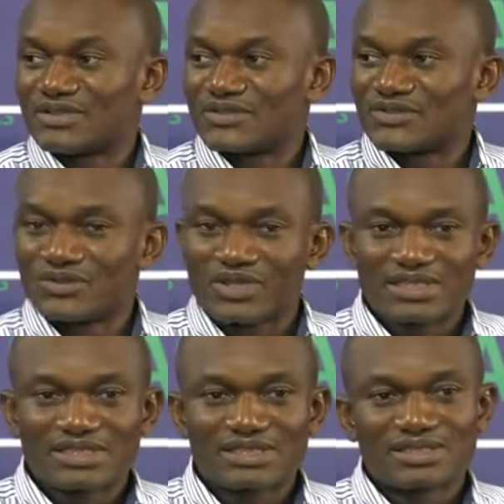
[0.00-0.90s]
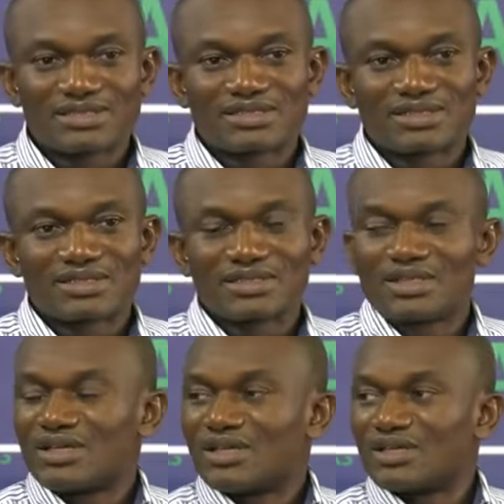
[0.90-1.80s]
So that is a
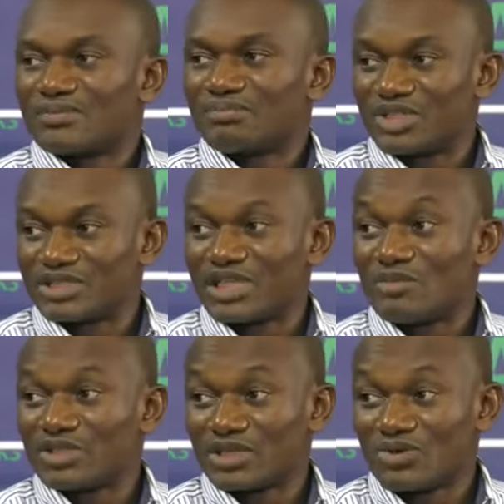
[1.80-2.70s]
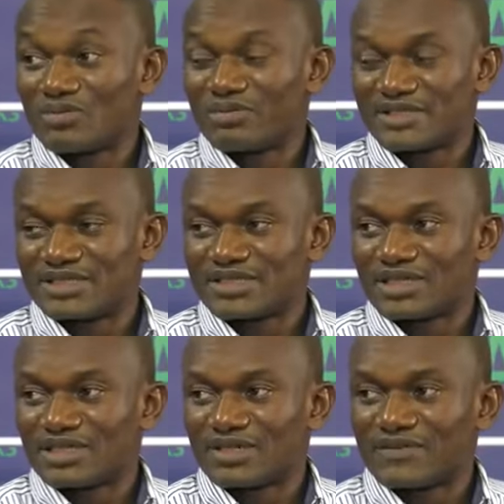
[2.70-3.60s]
big take-home message
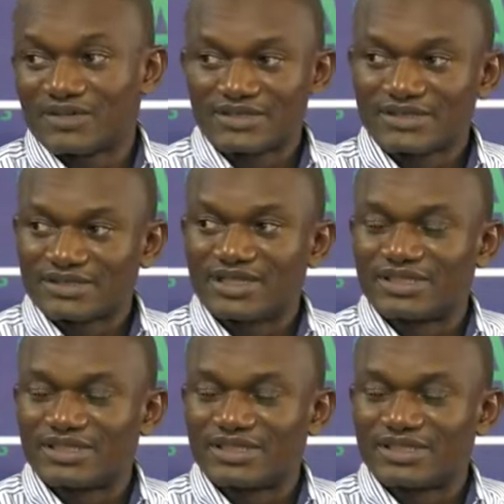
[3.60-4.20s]
for us today.